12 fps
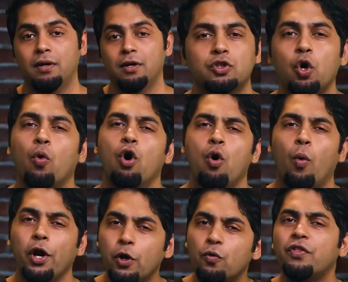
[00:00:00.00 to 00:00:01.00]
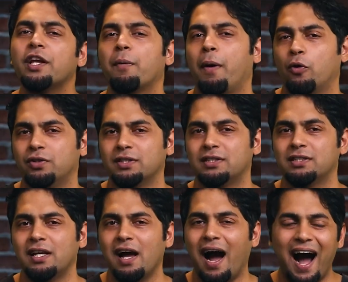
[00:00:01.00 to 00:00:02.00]
So, what do you think about this?
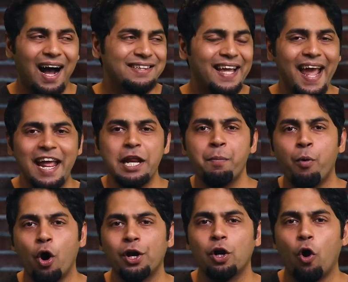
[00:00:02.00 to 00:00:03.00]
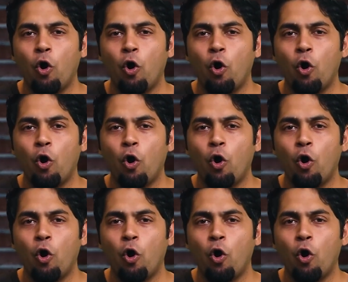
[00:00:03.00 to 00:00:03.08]
Are there any moral